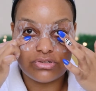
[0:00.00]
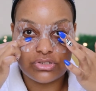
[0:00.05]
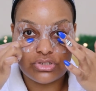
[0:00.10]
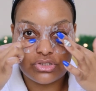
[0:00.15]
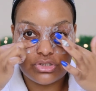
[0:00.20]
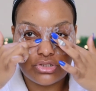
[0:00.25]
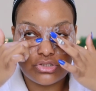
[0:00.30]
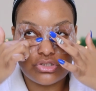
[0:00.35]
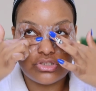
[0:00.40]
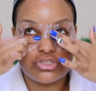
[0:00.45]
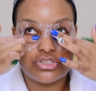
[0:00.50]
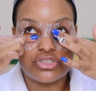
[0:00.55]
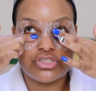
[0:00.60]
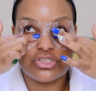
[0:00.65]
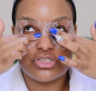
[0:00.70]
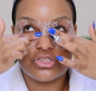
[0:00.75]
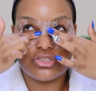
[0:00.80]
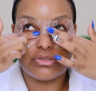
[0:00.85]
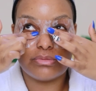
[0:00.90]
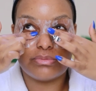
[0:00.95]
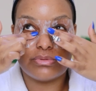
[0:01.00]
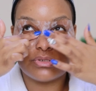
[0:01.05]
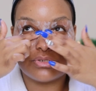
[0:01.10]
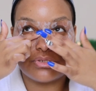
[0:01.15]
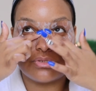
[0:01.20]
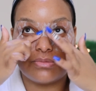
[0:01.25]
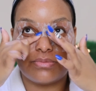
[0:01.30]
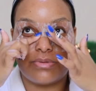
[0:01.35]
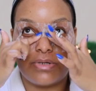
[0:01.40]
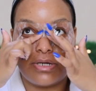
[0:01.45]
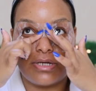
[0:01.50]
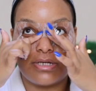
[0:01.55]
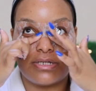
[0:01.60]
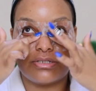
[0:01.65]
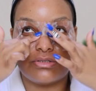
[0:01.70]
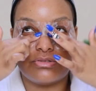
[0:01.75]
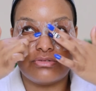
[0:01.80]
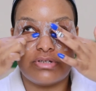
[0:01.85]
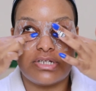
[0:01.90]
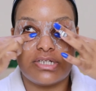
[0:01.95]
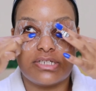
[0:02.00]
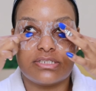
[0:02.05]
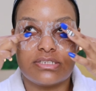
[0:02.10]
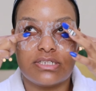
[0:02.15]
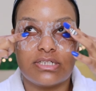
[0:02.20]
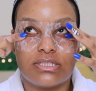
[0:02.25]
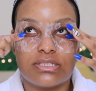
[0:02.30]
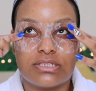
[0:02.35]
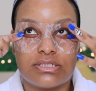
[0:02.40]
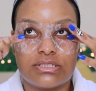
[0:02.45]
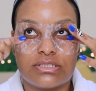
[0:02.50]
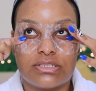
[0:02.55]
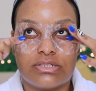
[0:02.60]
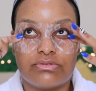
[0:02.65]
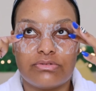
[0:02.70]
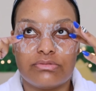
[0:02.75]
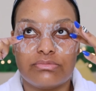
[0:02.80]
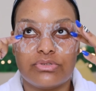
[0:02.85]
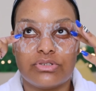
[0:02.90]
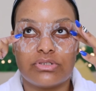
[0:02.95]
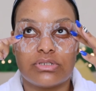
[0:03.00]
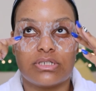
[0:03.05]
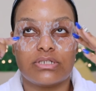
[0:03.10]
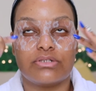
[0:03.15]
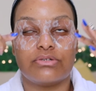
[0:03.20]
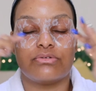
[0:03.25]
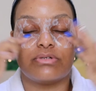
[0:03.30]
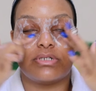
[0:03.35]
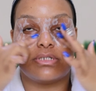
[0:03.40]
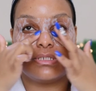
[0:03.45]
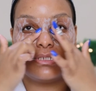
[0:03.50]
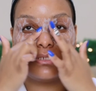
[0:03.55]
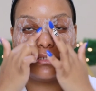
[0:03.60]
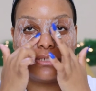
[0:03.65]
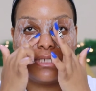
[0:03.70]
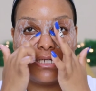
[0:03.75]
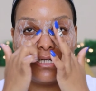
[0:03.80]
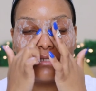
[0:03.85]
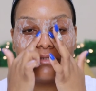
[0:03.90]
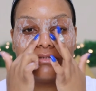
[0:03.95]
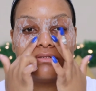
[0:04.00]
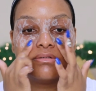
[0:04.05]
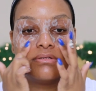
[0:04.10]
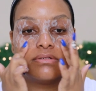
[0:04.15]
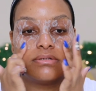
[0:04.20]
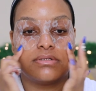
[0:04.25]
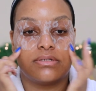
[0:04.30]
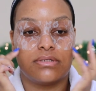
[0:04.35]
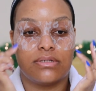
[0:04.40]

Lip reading: was super hydrating, the serum, you can already tell.